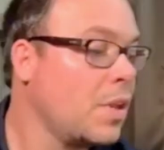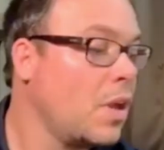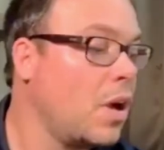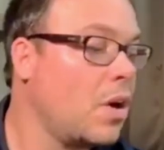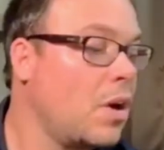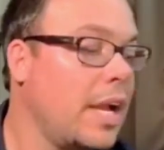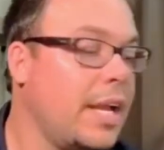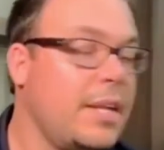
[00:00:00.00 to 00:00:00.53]
all
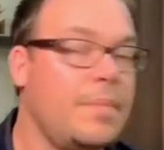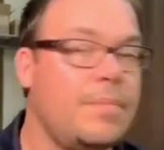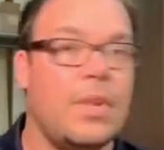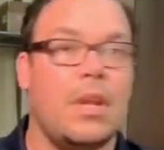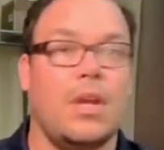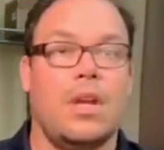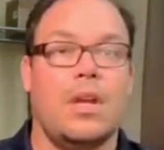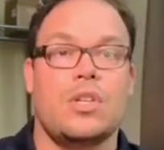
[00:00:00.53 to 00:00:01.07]
right
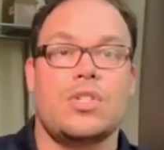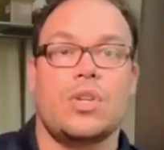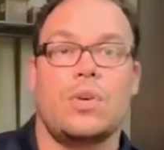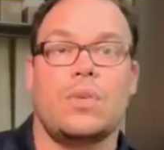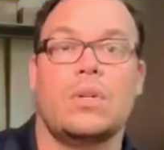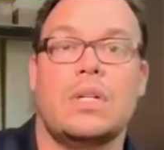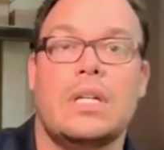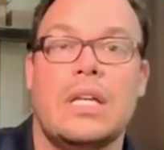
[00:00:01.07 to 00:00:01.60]

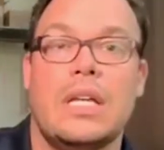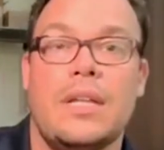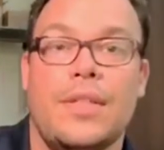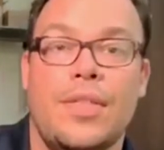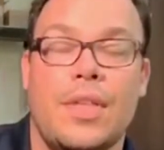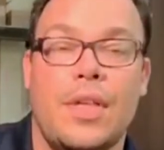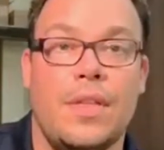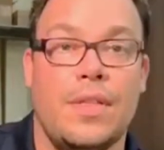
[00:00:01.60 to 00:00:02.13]
so
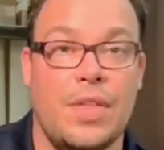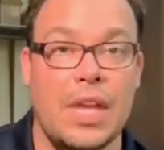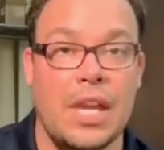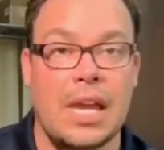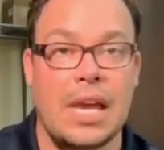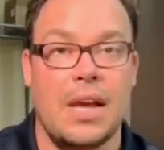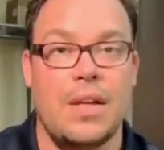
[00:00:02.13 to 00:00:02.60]
think